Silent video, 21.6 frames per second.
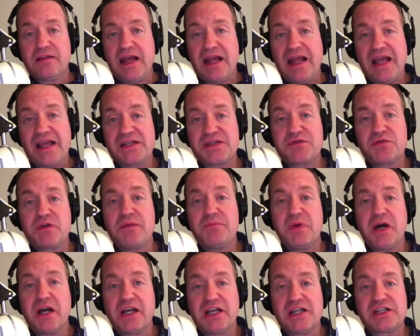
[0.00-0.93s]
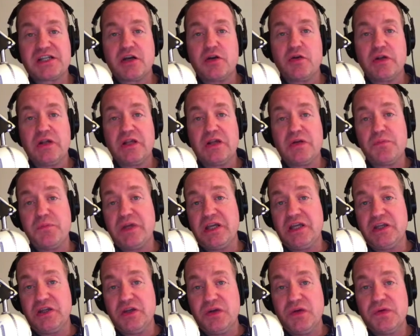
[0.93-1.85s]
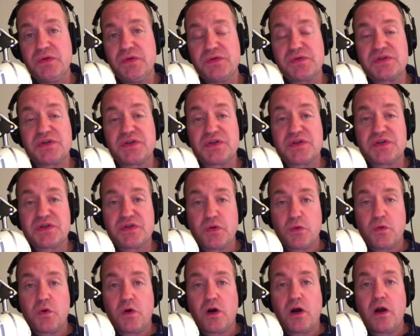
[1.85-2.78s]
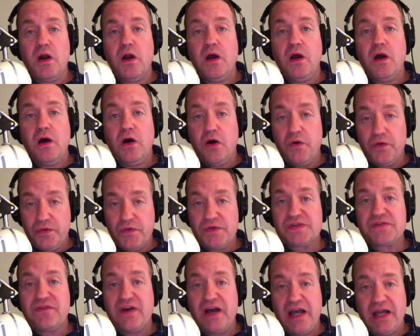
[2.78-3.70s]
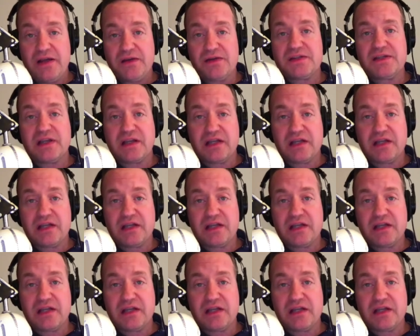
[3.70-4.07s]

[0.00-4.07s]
That S3 bucket's going to be used to store all those files,